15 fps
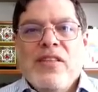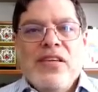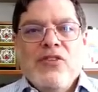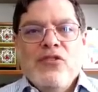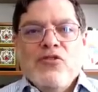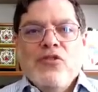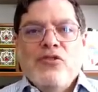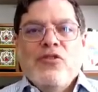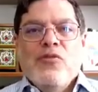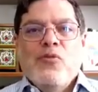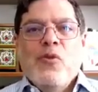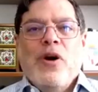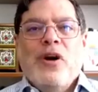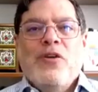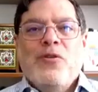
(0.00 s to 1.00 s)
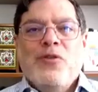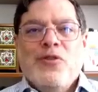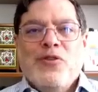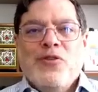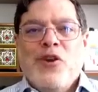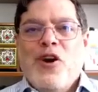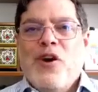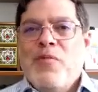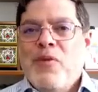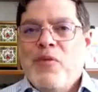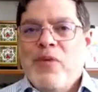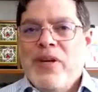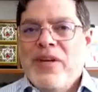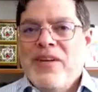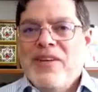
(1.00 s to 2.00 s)
The water looks calm,
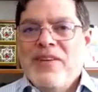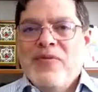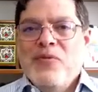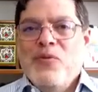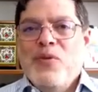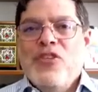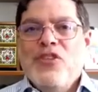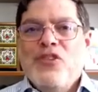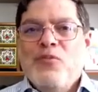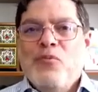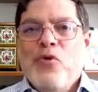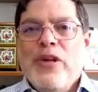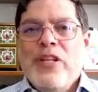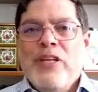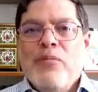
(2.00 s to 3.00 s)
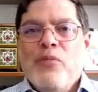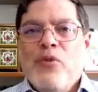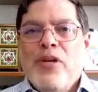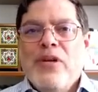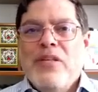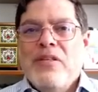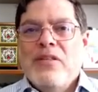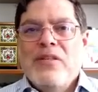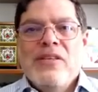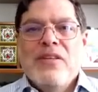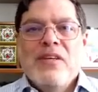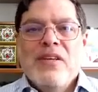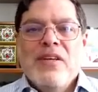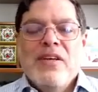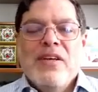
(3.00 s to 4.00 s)
but when it reaches boiling point,
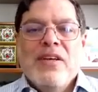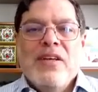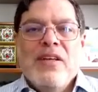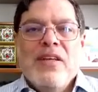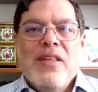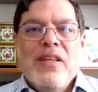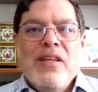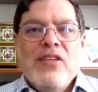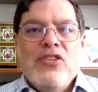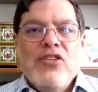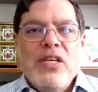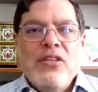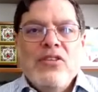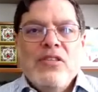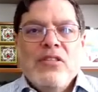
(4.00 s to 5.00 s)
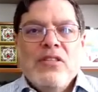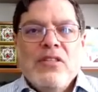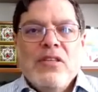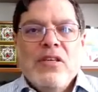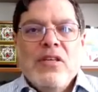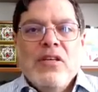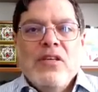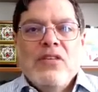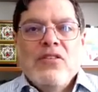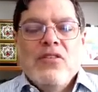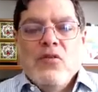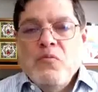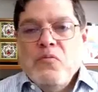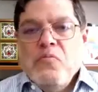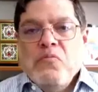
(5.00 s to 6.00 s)
then it changes.
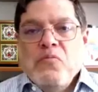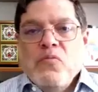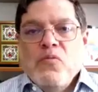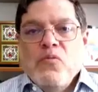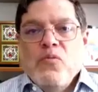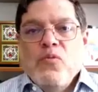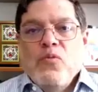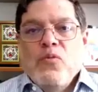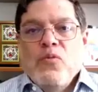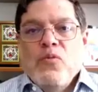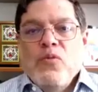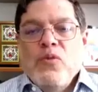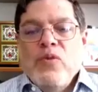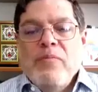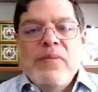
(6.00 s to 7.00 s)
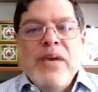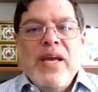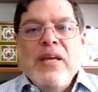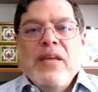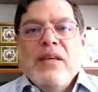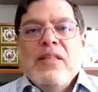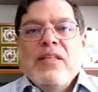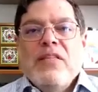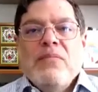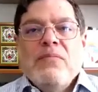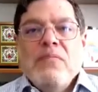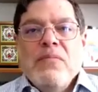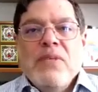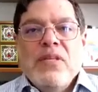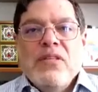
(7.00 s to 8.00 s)
So
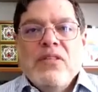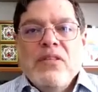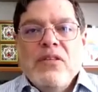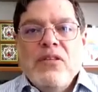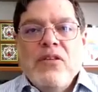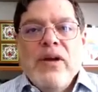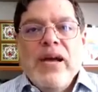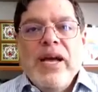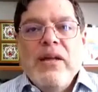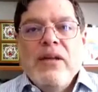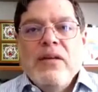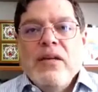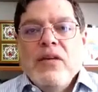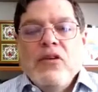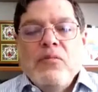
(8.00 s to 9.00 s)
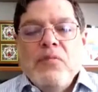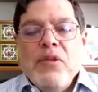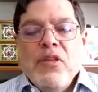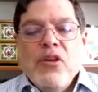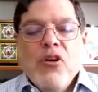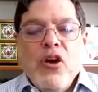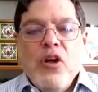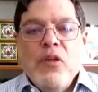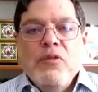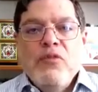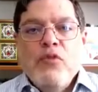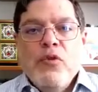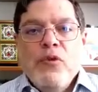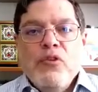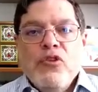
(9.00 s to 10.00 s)
it could be the calm
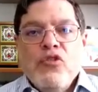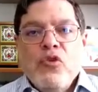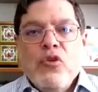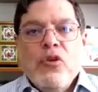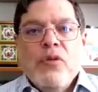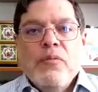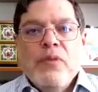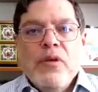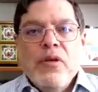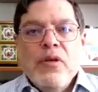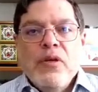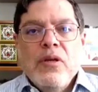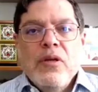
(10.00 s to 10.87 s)
before the storm.